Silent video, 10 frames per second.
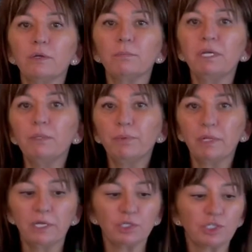
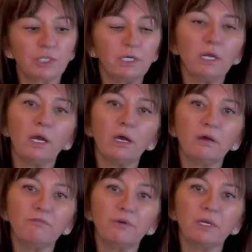manipulation
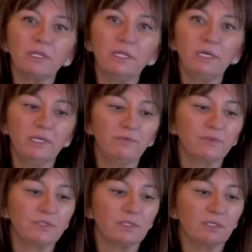of the
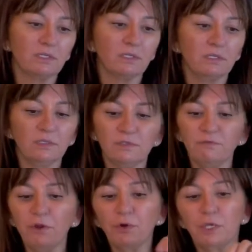leaves. It's
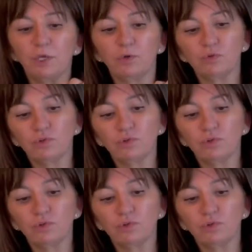very cute.